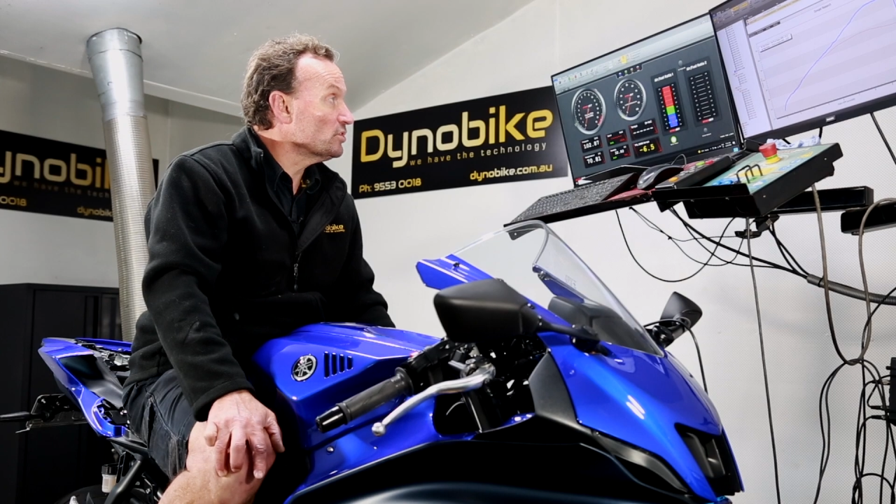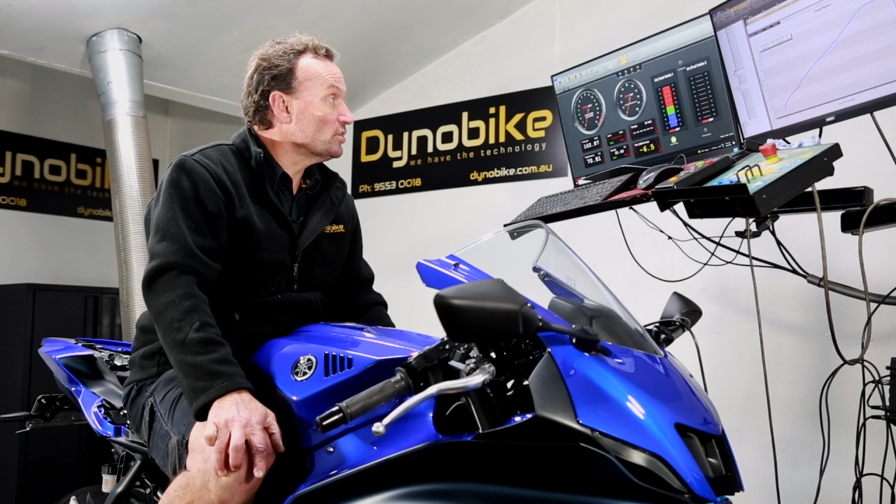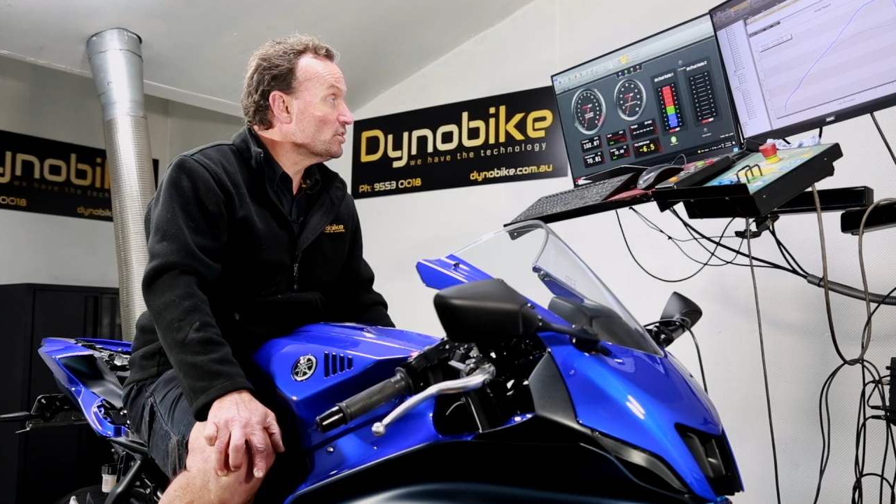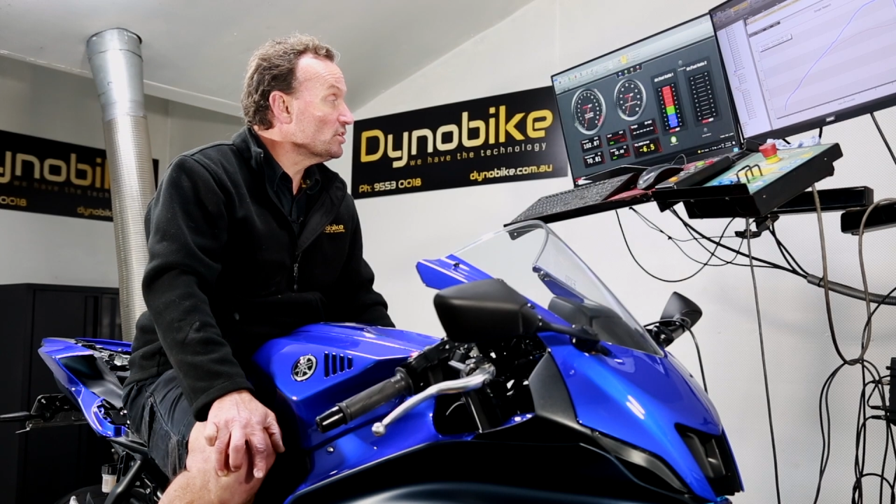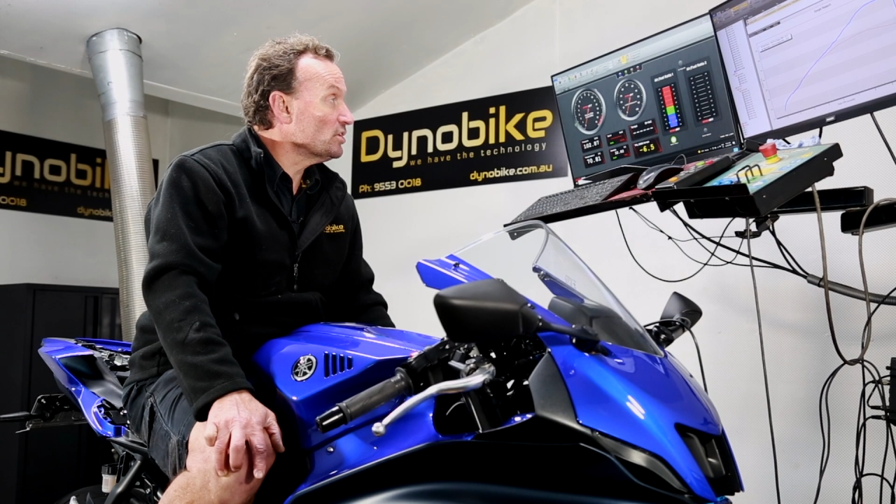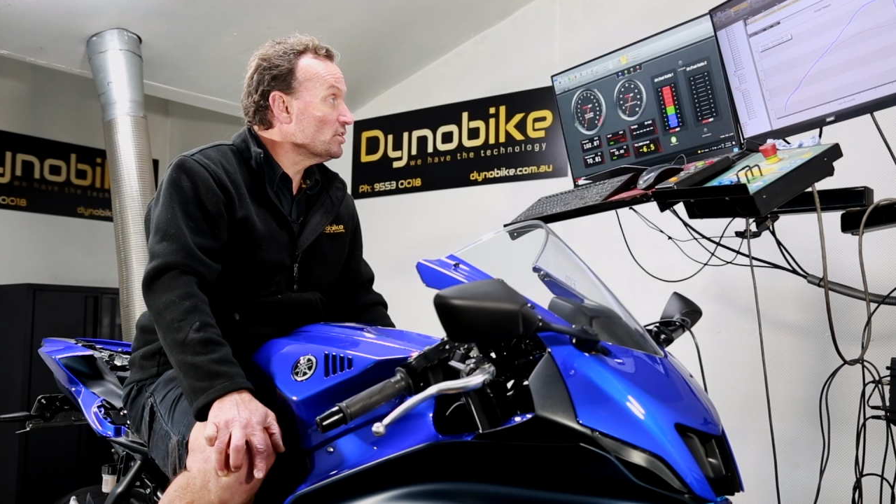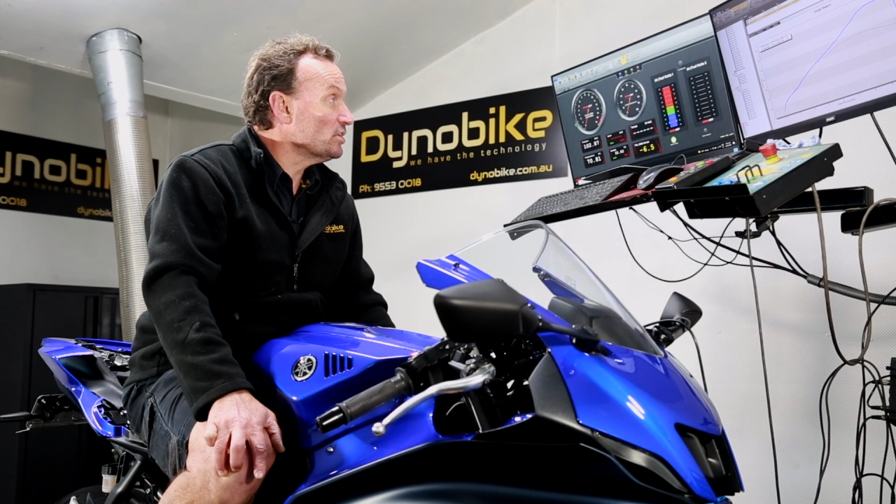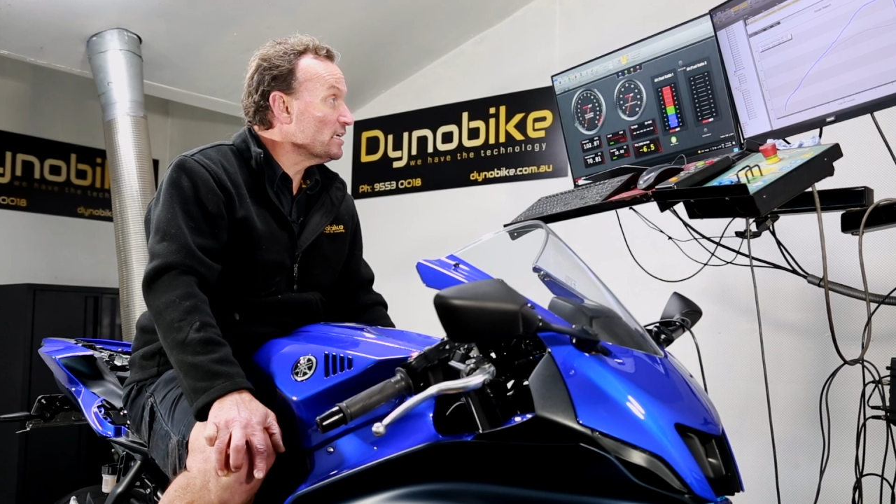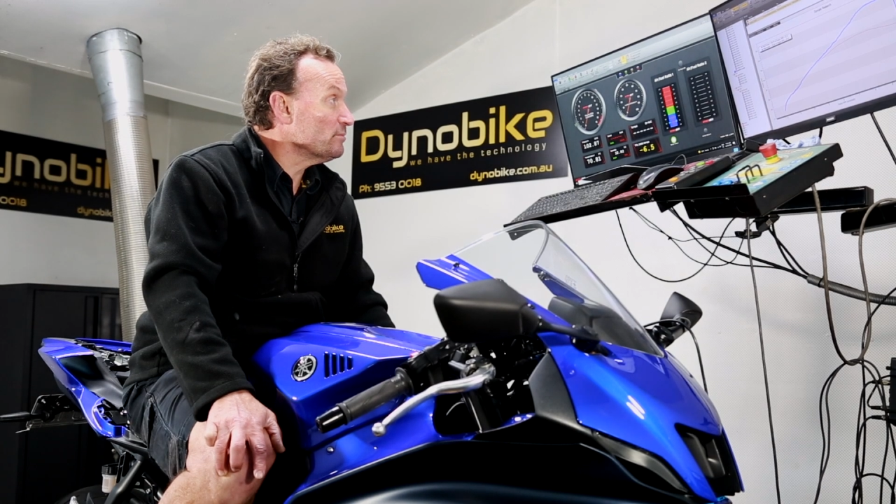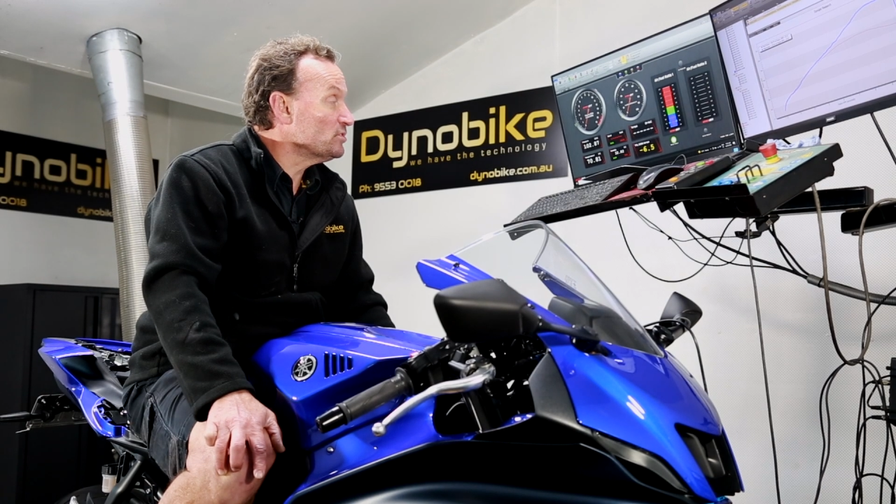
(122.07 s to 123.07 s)

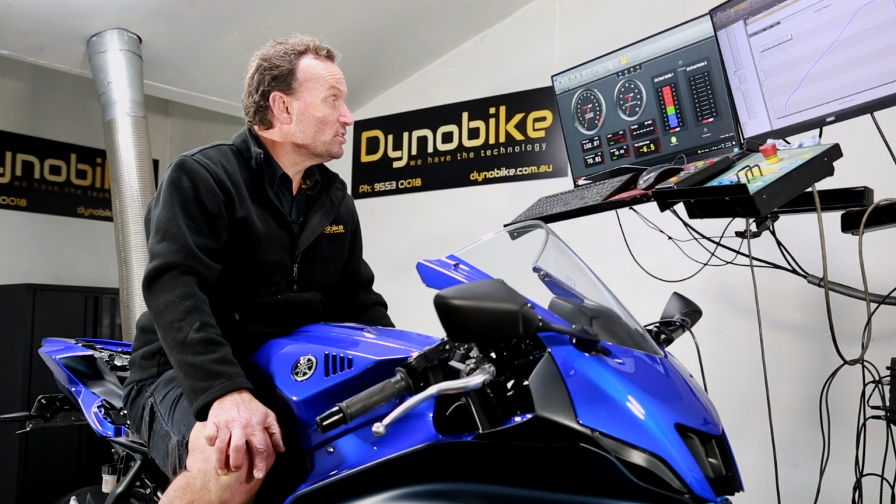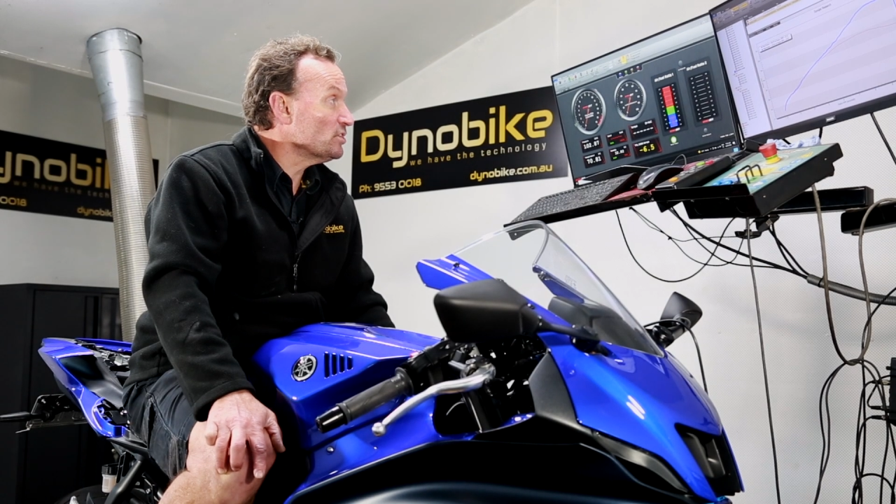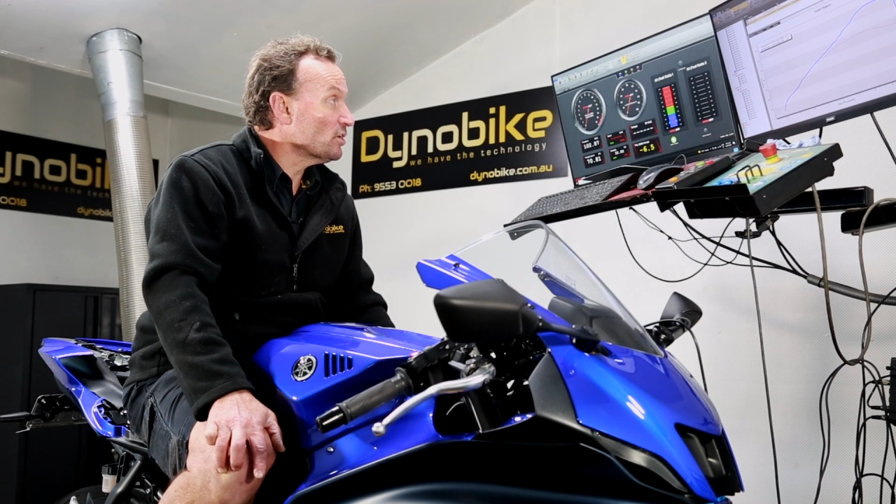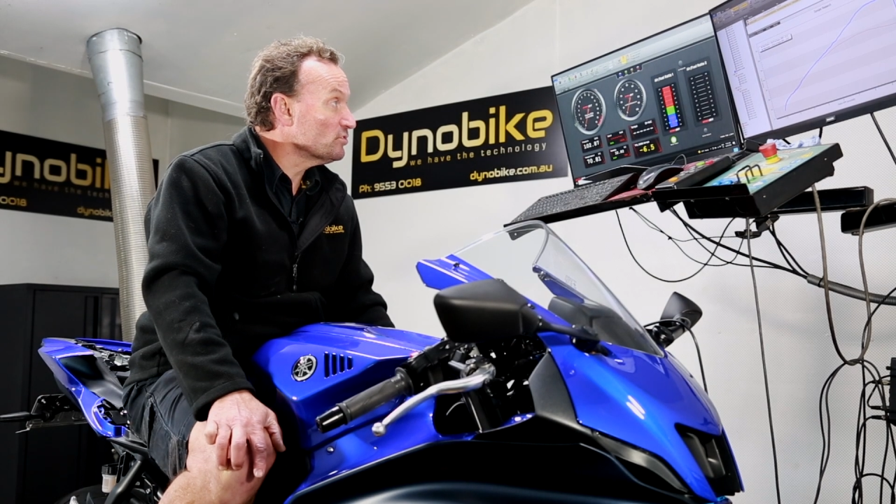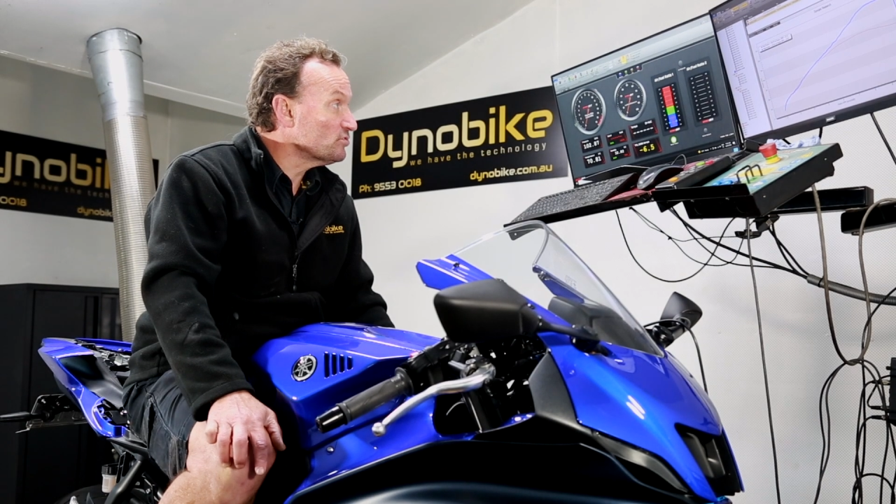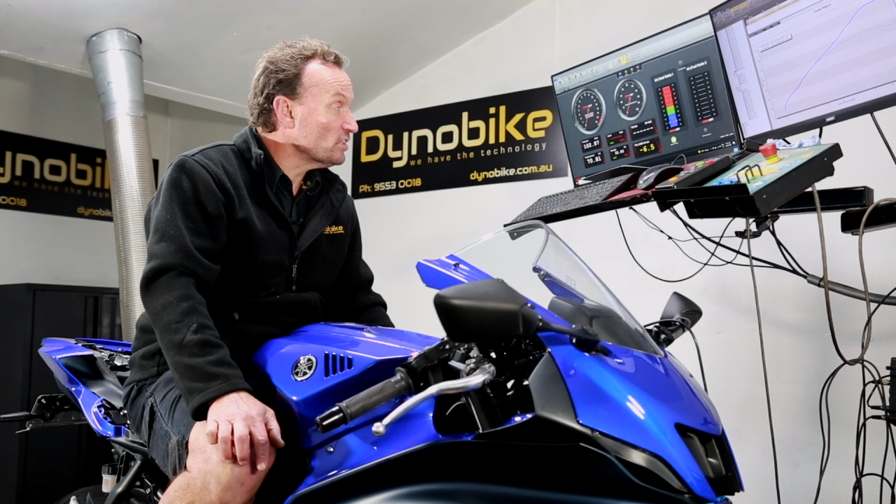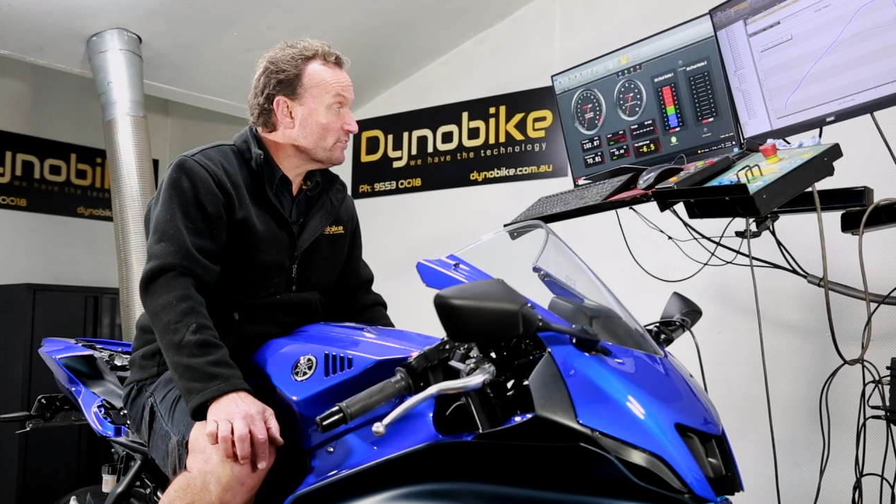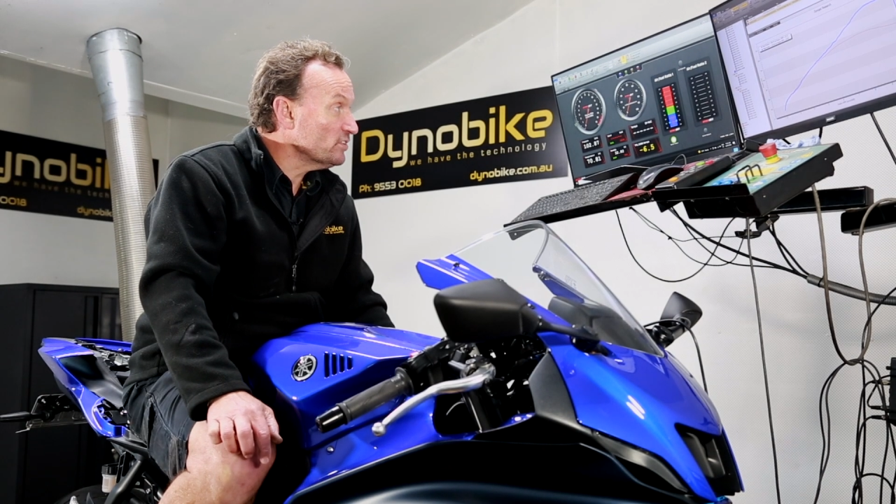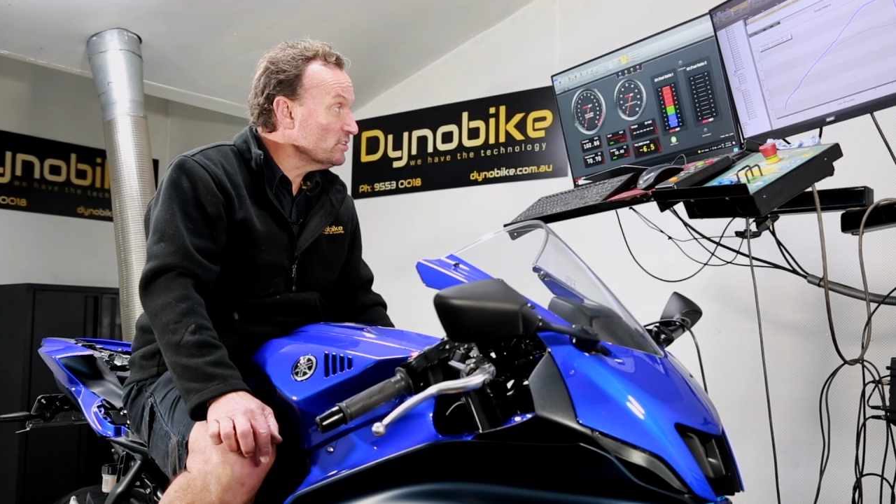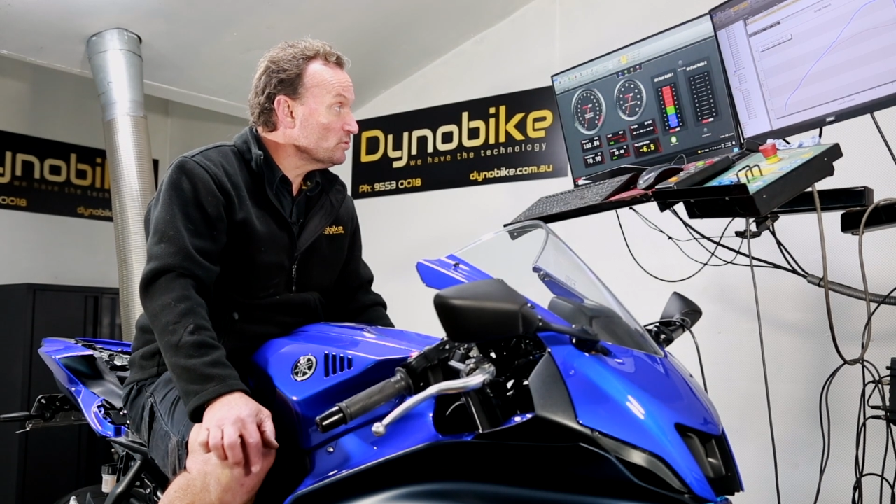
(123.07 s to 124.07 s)
the
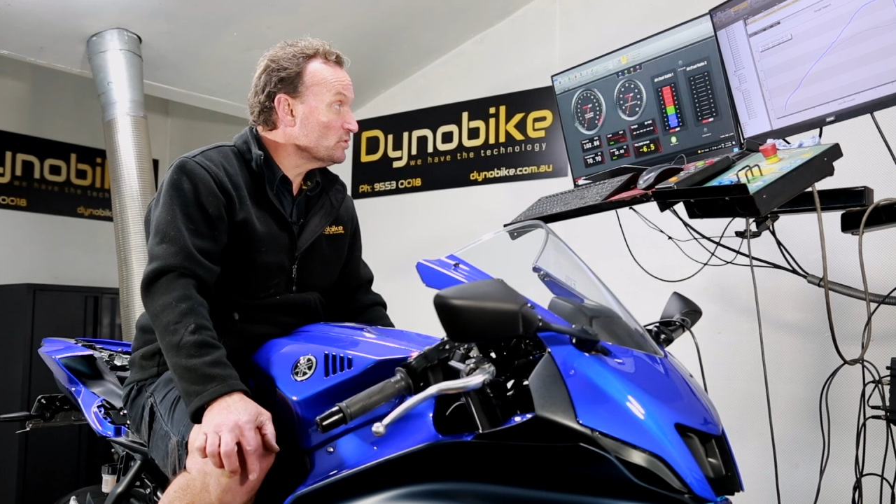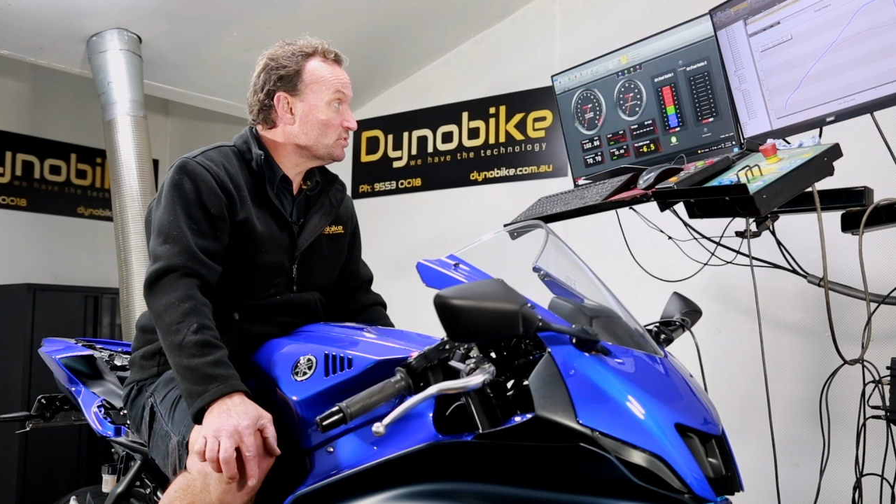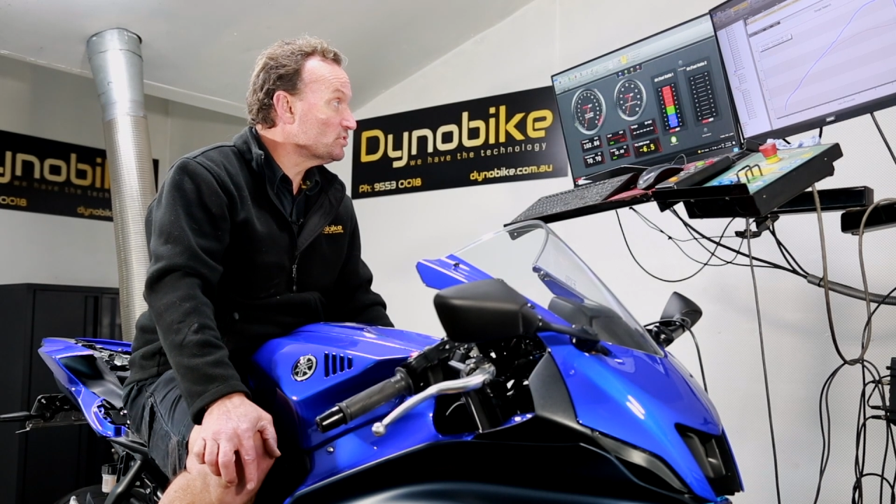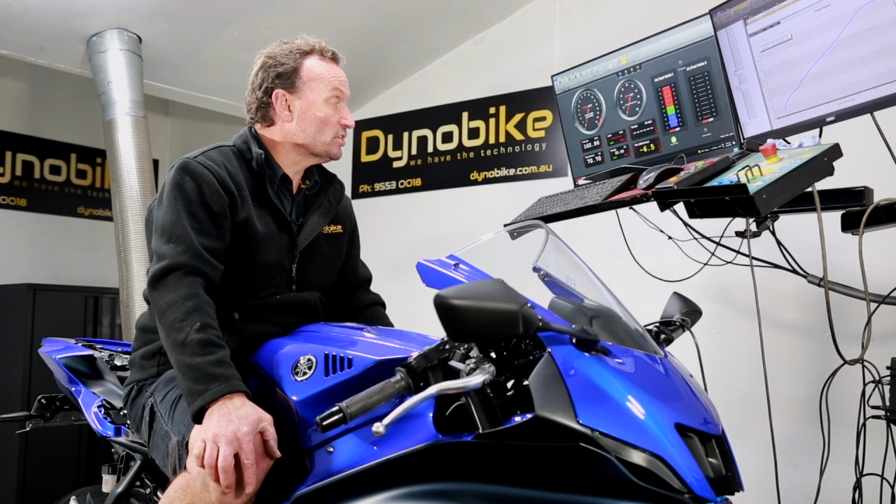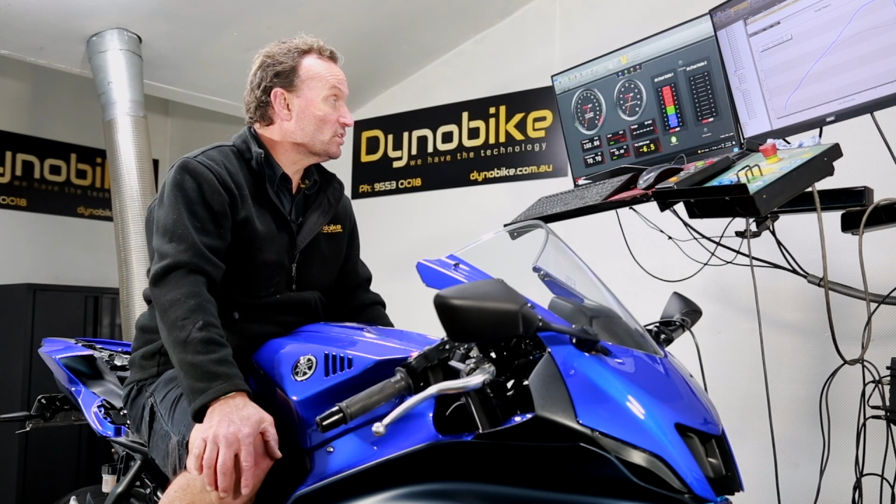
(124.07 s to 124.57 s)
MT-07, which,